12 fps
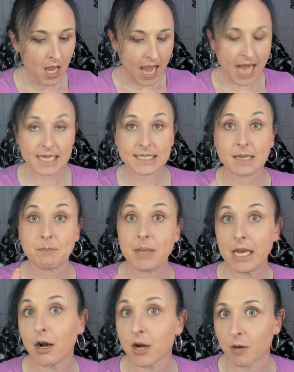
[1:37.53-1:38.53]
and a
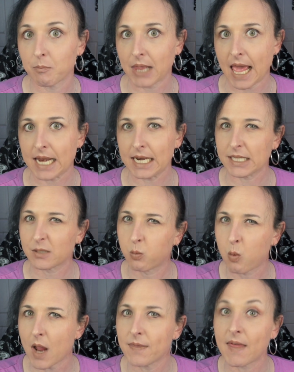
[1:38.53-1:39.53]
superior planet is
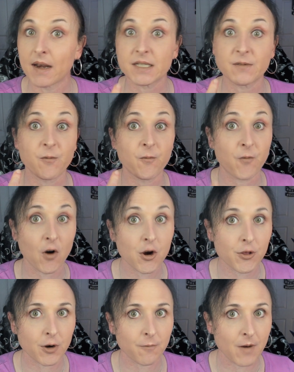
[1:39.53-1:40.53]
one that is
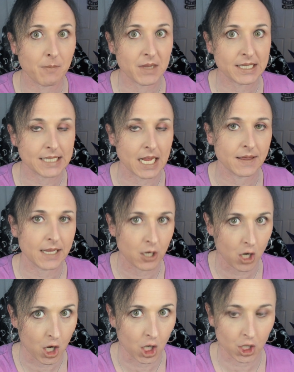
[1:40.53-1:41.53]
further from the sun than
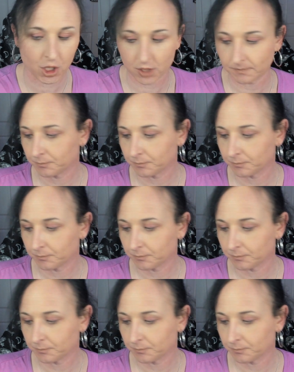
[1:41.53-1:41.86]
Earth.